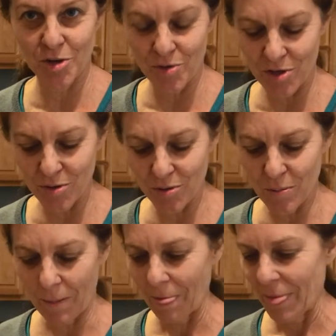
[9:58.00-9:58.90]
you
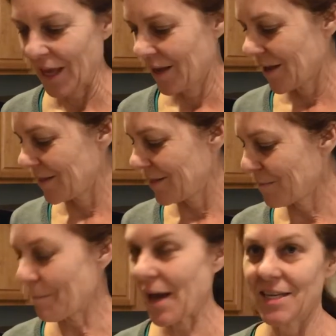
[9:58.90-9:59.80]

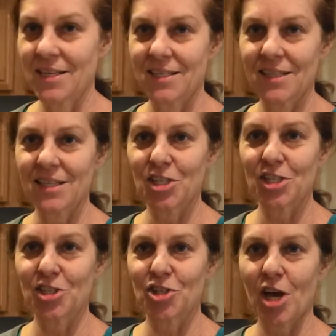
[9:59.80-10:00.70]
my
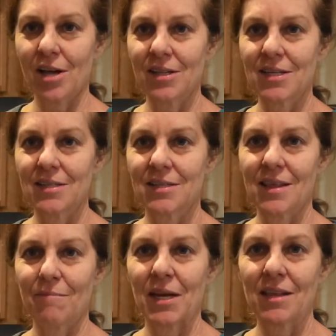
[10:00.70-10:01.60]
delicious chocolates.
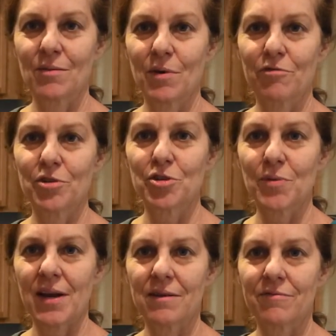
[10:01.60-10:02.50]
They've been in the
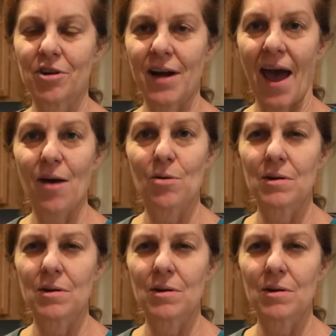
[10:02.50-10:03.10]
refrigerator for an hour,